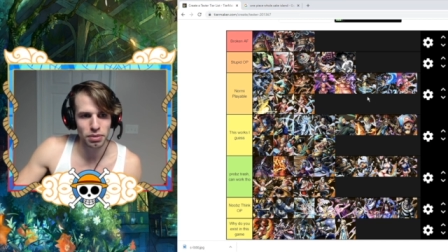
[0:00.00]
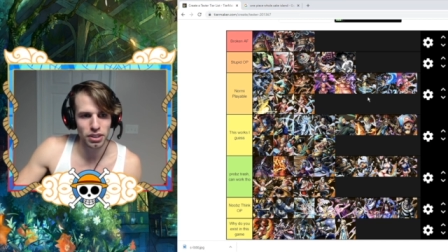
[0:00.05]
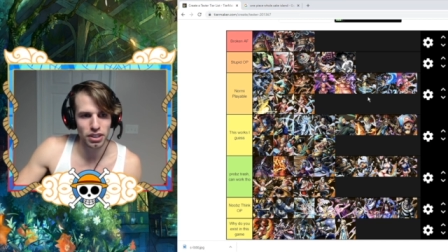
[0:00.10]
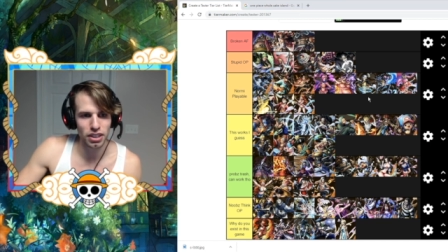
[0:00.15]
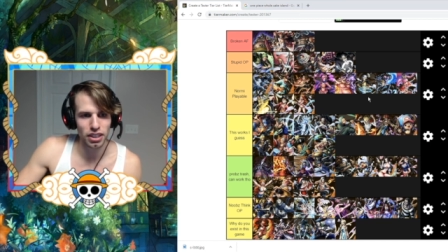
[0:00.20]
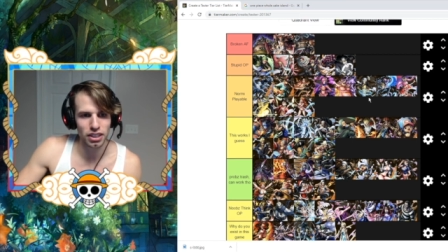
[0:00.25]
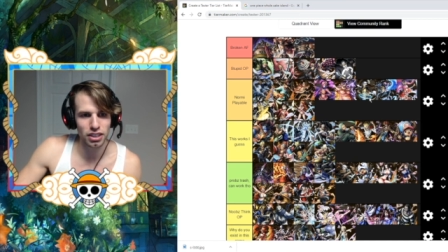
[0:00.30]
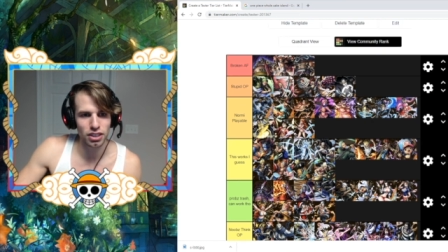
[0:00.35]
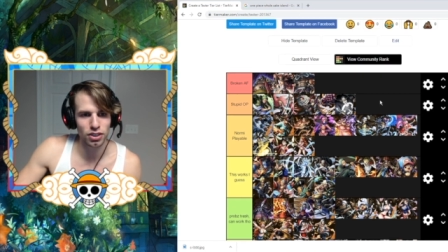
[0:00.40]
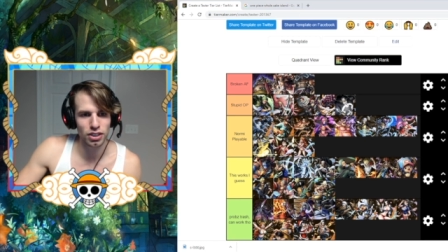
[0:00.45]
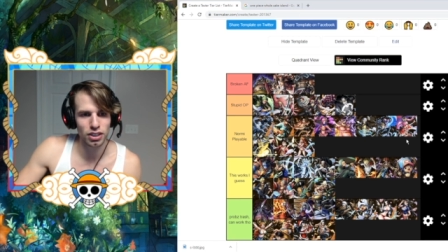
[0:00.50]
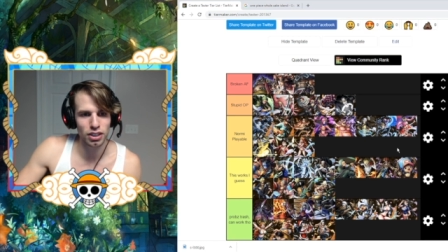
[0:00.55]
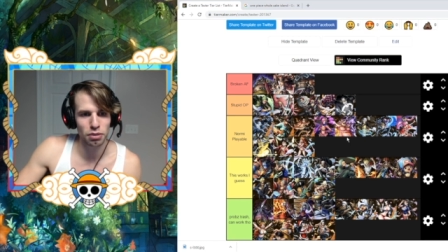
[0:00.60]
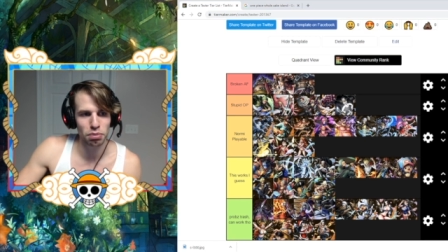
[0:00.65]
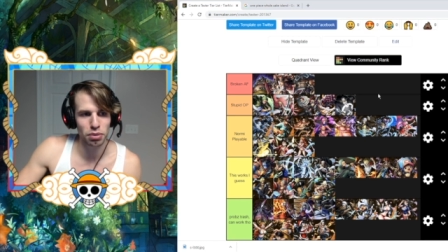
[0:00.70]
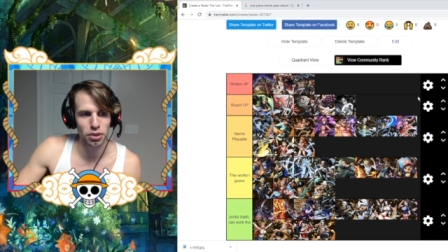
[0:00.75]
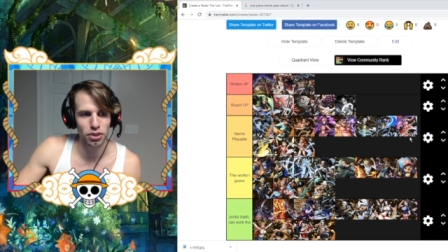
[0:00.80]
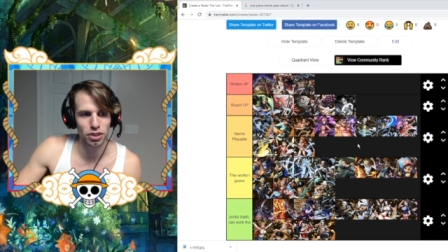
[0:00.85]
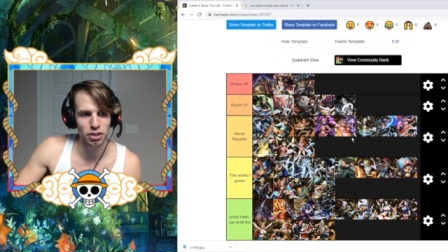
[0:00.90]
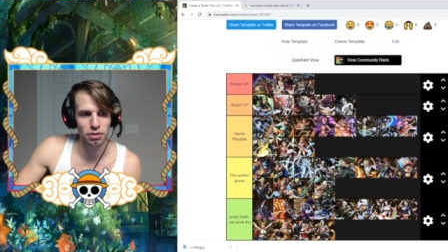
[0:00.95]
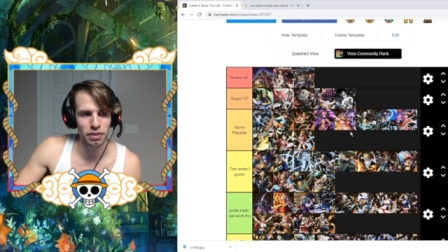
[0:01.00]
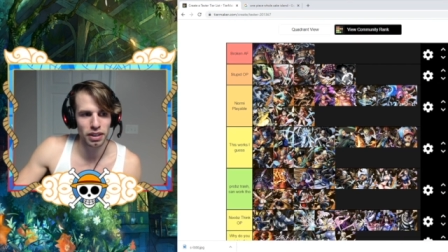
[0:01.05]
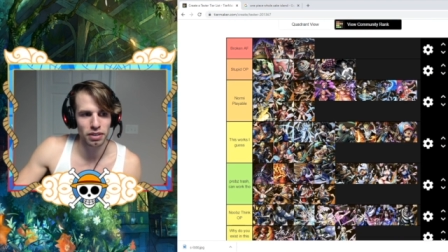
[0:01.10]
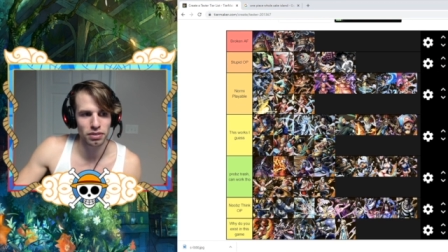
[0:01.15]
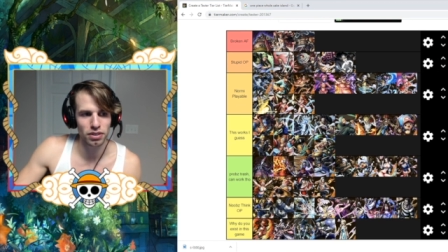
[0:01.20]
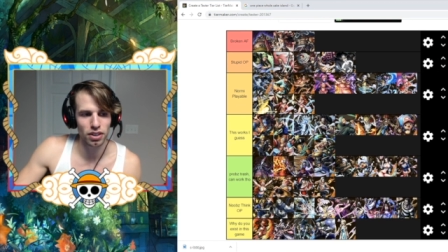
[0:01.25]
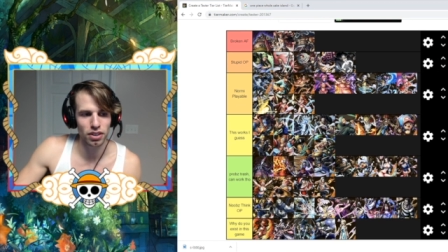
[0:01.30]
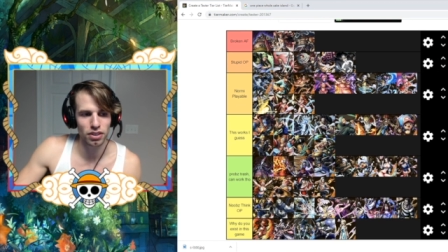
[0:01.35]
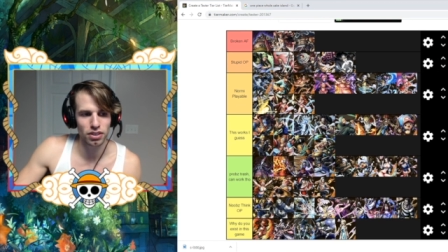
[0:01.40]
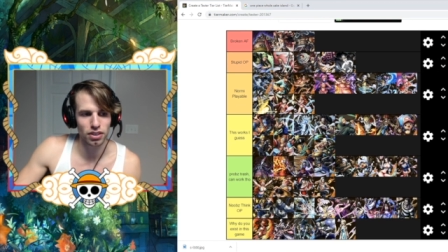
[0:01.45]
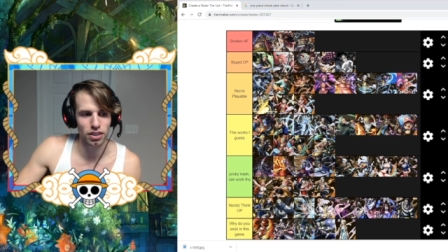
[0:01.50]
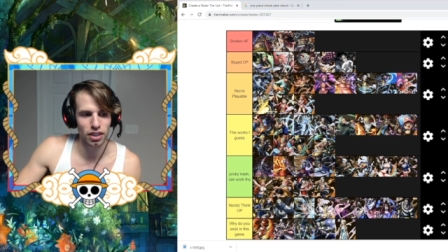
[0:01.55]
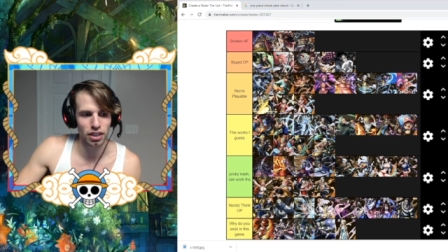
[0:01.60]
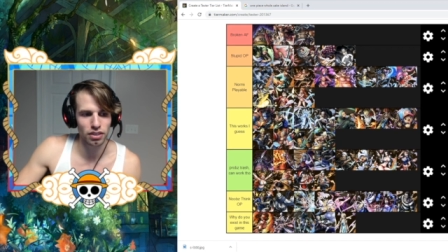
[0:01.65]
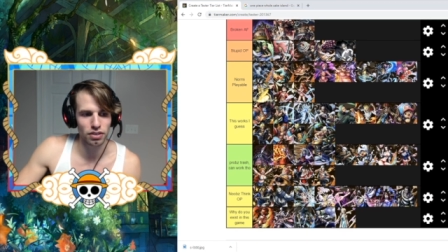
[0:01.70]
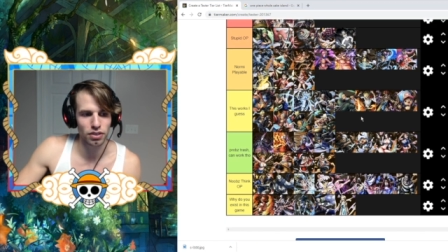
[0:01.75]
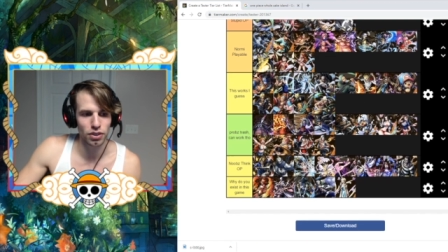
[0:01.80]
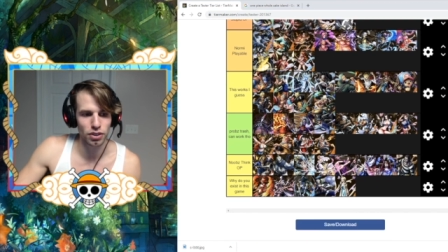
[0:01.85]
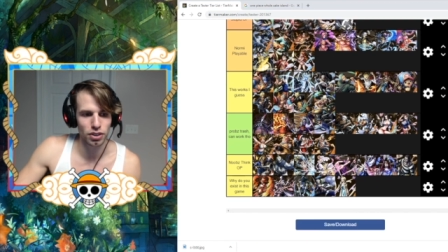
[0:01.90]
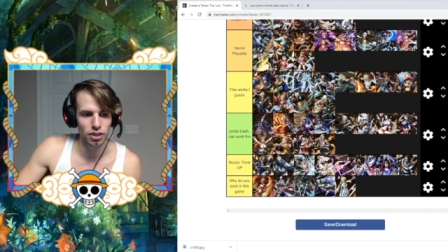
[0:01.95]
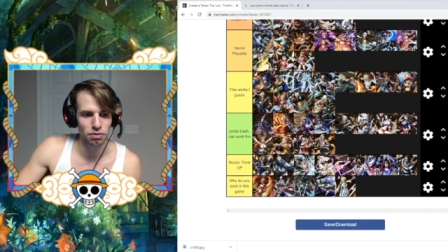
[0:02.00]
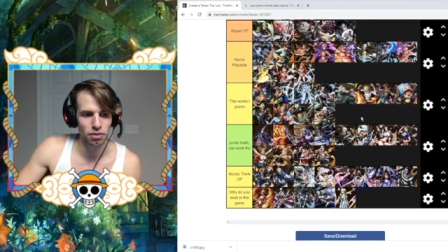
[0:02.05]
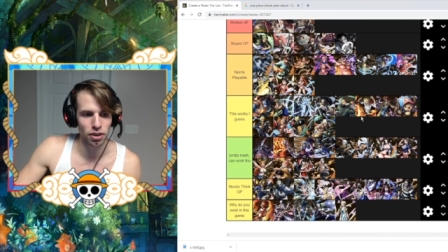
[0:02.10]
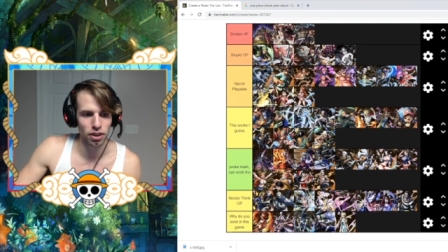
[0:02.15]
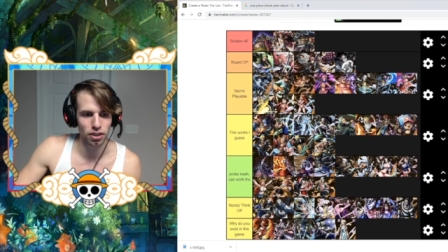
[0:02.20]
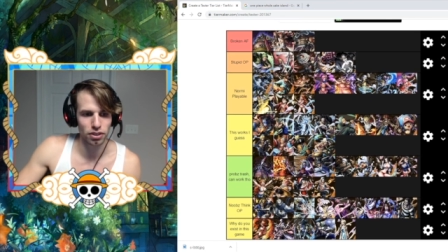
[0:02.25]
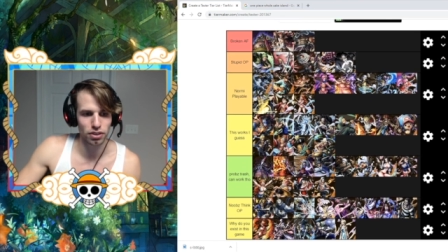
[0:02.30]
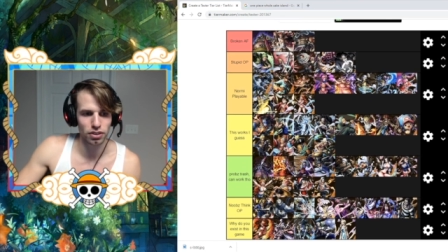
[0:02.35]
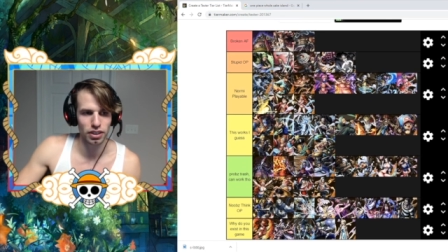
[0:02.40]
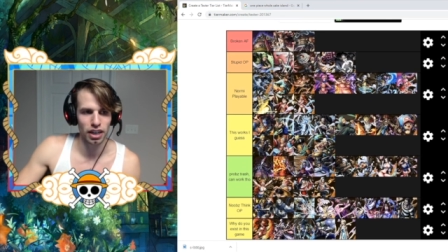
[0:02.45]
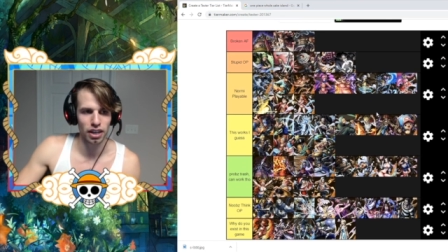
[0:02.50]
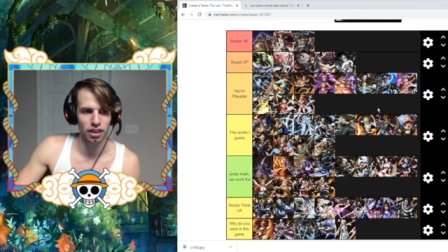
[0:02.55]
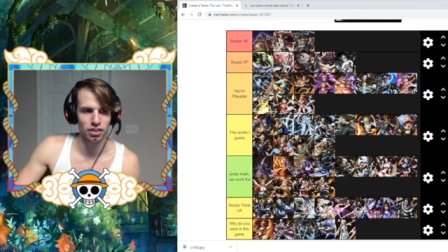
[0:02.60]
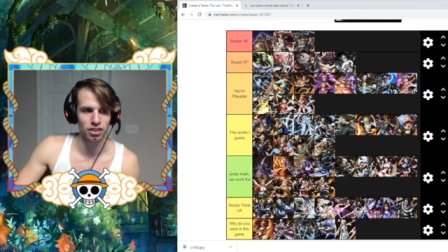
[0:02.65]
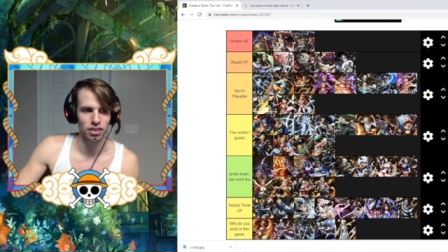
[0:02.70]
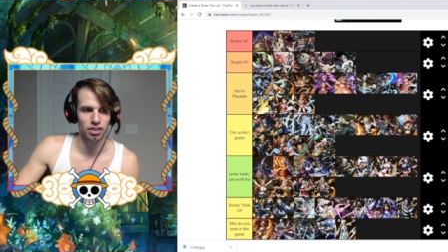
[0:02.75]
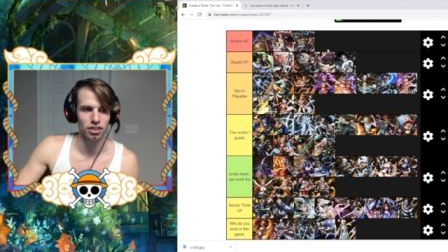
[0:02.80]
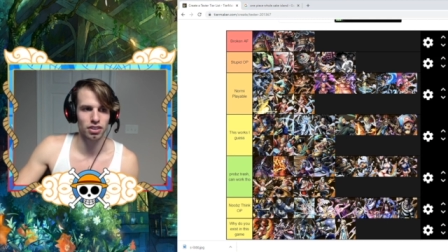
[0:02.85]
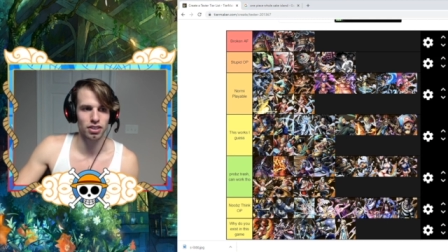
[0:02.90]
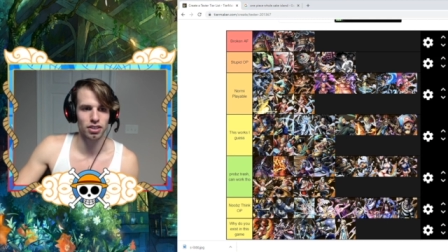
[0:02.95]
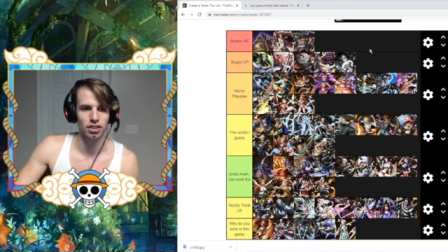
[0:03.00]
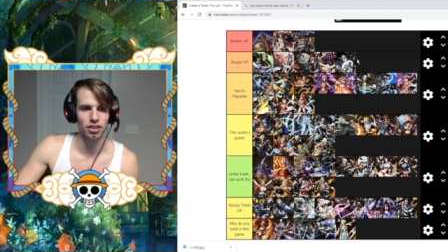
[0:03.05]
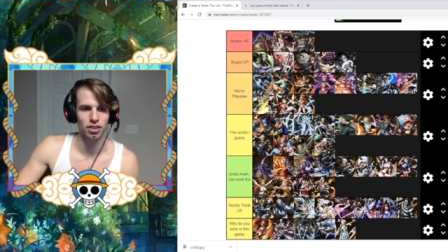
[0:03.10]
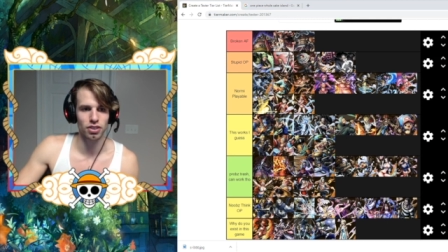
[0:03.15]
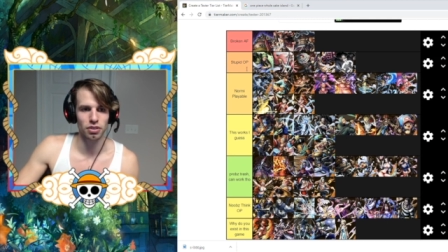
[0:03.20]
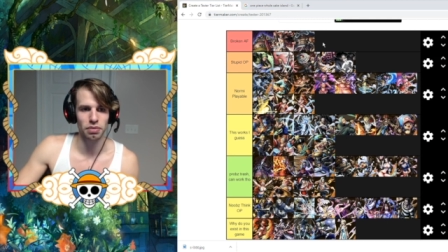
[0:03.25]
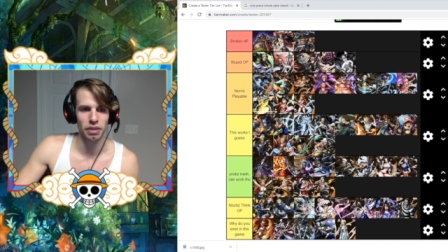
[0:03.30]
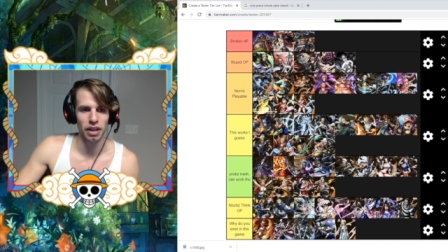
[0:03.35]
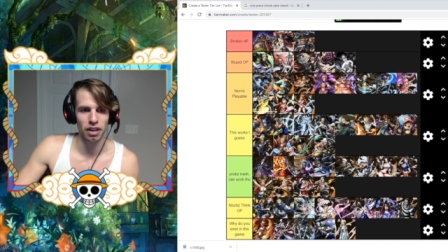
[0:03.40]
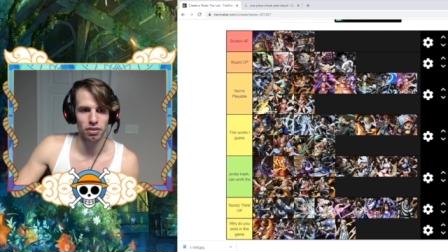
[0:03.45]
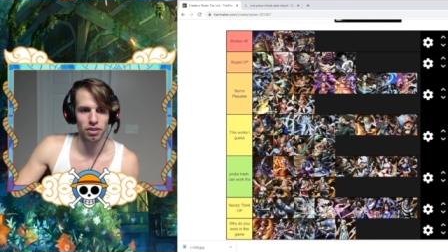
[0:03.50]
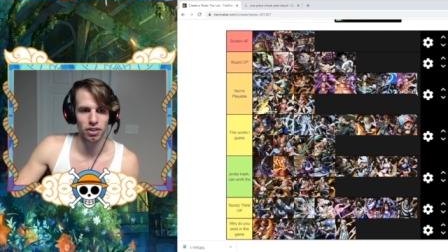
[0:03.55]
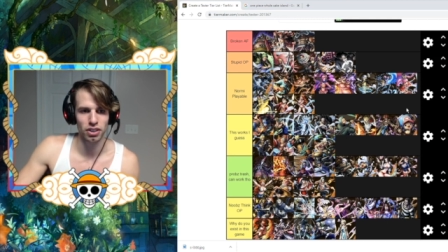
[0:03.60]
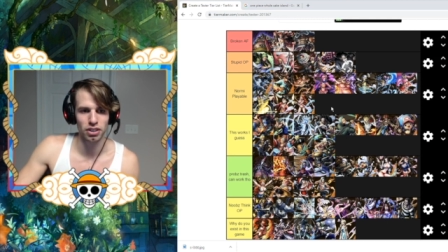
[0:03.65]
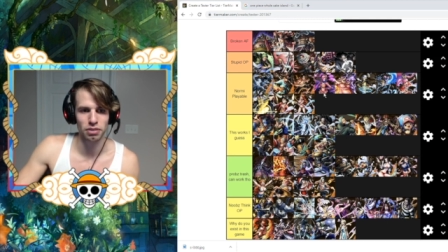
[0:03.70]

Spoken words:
But the issue is the blue spam's also kind of holding Marco down just to deal with Blackbeard.